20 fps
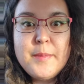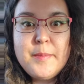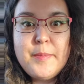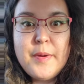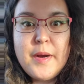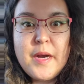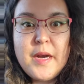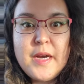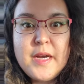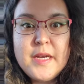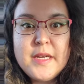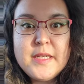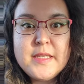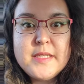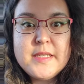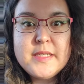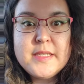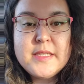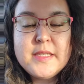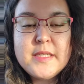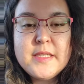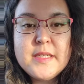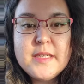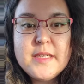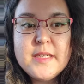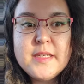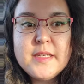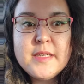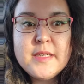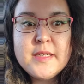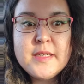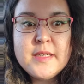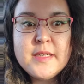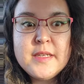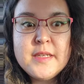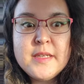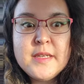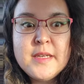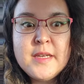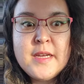But
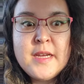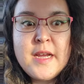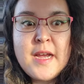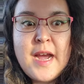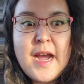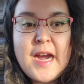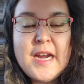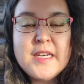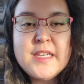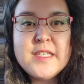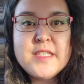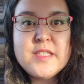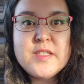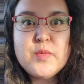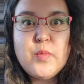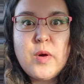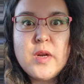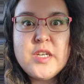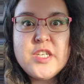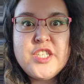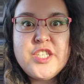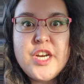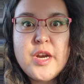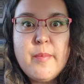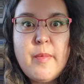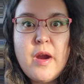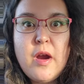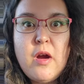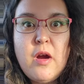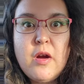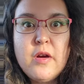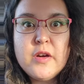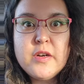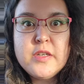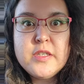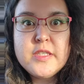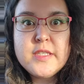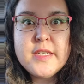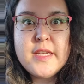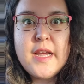I just want to share my
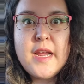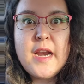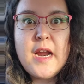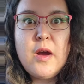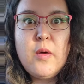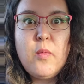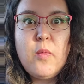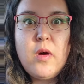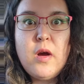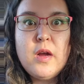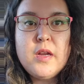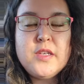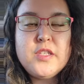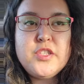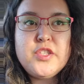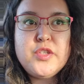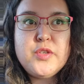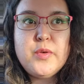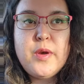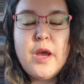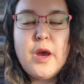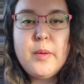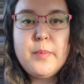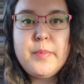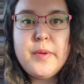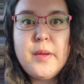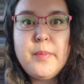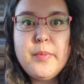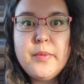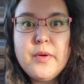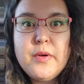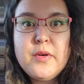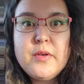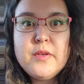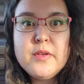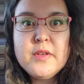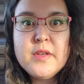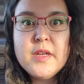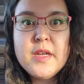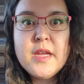heart and I want to help
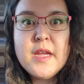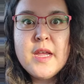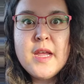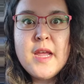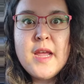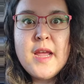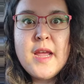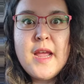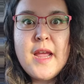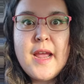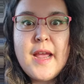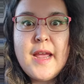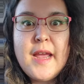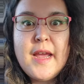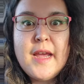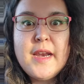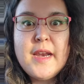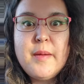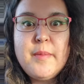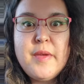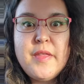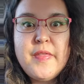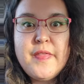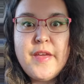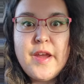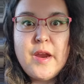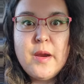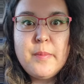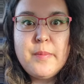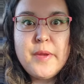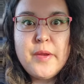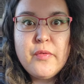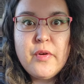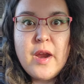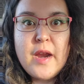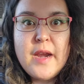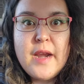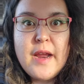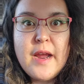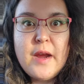people. And I'm in therapy
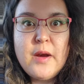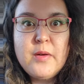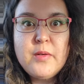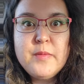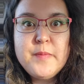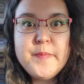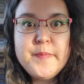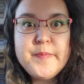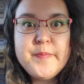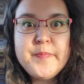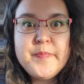right now.